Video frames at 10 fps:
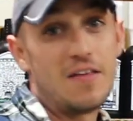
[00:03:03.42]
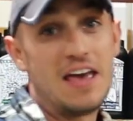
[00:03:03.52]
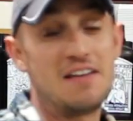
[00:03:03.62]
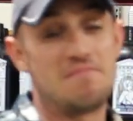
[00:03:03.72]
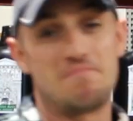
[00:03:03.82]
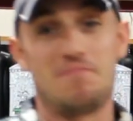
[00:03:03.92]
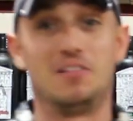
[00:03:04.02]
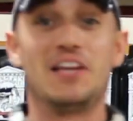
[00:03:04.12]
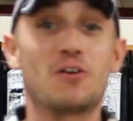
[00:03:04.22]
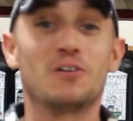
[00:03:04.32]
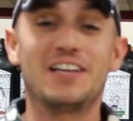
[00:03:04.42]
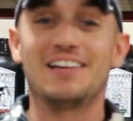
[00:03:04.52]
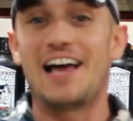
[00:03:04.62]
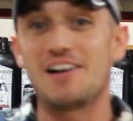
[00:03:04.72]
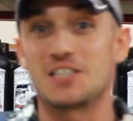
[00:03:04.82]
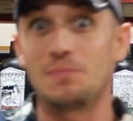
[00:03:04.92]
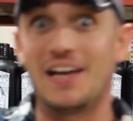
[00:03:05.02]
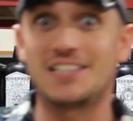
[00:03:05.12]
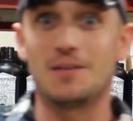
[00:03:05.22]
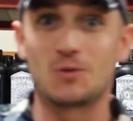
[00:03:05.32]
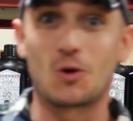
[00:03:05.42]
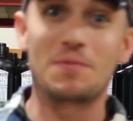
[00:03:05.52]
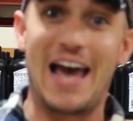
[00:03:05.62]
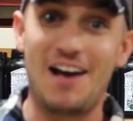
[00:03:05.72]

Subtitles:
it literally allows the plant to absorb